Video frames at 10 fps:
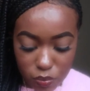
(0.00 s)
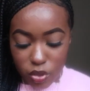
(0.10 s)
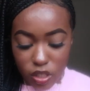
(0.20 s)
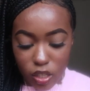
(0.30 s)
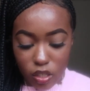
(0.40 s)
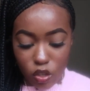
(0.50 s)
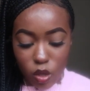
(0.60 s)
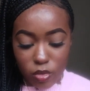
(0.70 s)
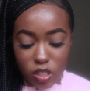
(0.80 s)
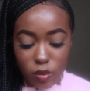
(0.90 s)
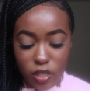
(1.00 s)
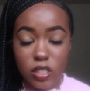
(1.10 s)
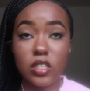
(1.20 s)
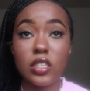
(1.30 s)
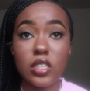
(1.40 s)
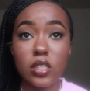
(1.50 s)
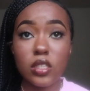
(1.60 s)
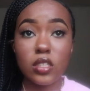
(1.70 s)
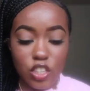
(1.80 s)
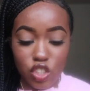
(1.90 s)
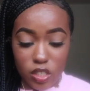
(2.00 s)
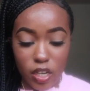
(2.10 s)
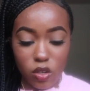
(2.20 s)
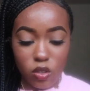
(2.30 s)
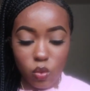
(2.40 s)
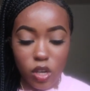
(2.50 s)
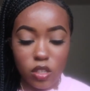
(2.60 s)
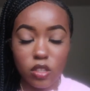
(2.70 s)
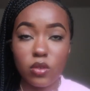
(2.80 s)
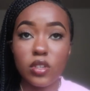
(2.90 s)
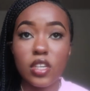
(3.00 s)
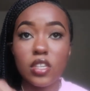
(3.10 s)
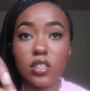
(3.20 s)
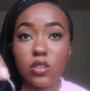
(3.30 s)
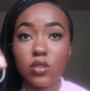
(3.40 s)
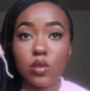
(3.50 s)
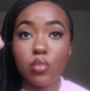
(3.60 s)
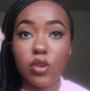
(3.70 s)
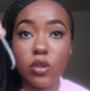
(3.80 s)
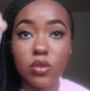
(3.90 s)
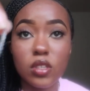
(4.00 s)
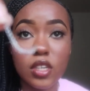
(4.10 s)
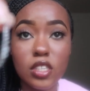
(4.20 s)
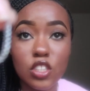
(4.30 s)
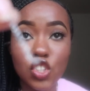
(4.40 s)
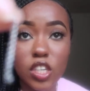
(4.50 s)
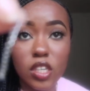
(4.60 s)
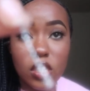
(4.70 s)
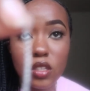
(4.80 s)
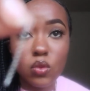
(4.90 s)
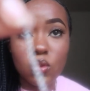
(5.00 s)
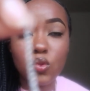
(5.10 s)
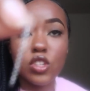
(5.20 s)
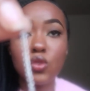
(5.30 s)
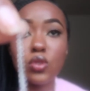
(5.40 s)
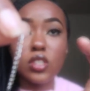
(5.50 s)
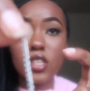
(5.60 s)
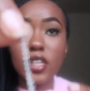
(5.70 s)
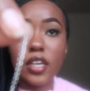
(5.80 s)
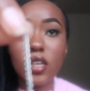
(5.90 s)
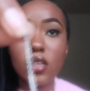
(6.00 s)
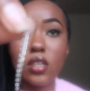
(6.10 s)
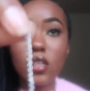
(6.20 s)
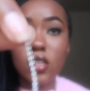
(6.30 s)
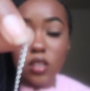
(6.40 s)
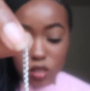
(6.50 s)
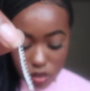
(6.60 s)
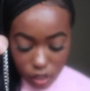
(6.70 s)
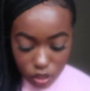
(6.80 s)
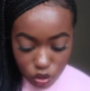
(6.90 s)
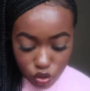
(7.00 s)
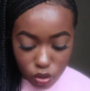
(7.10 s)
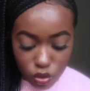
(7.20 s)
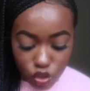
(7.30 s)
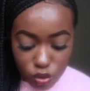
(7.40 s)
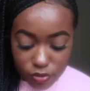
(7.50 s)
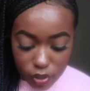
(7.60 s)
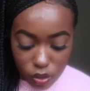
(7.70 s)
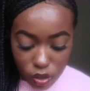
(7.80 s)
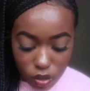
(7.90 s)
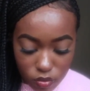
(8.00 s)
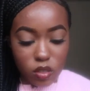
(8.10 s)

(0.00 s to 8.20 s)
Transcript: But yeah, I'm thinking about this necklace. I just had it on a while ago and it literally broke. Like the chain where you hook it at, like literally just fell off.